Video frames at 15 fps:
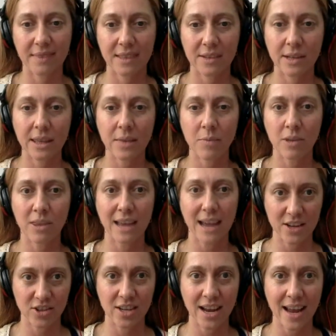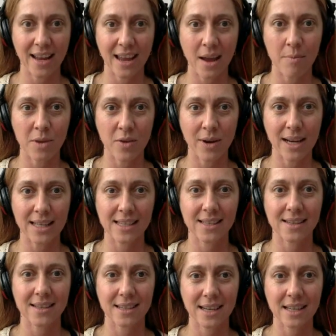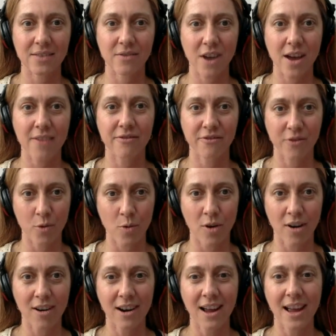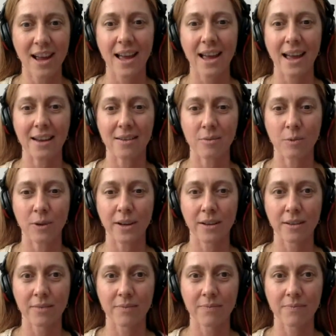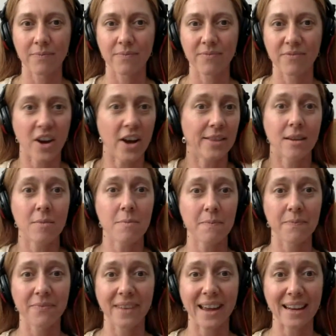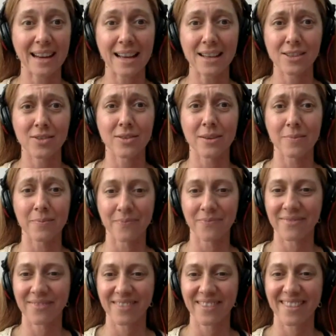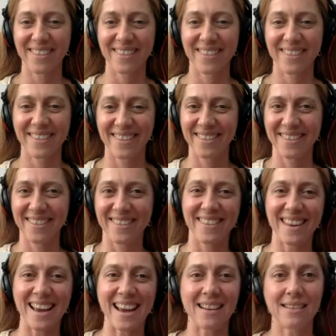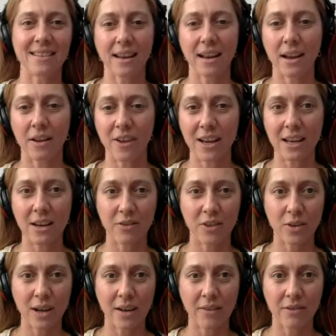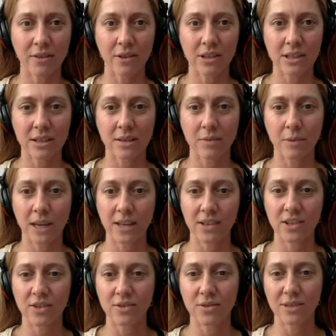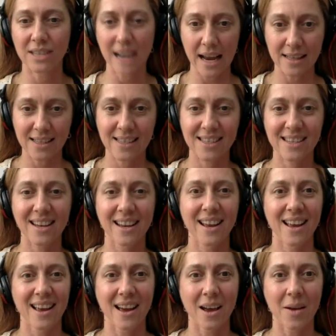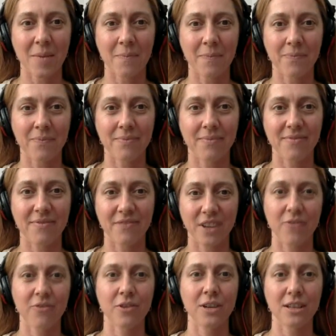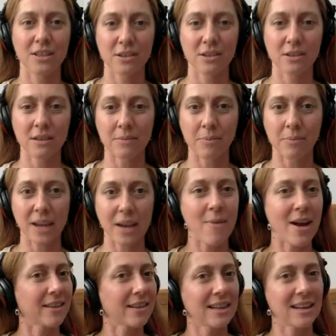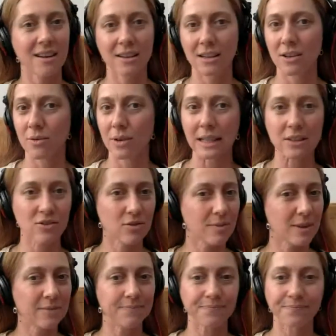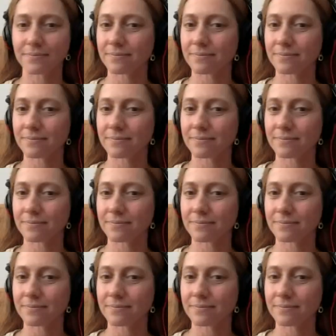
tweet them with the hashtag MUS654, and we'll find them and answer them. And if any of you have looked at the week 2 tasks, feel free to do them. Play a melody on a new instrument,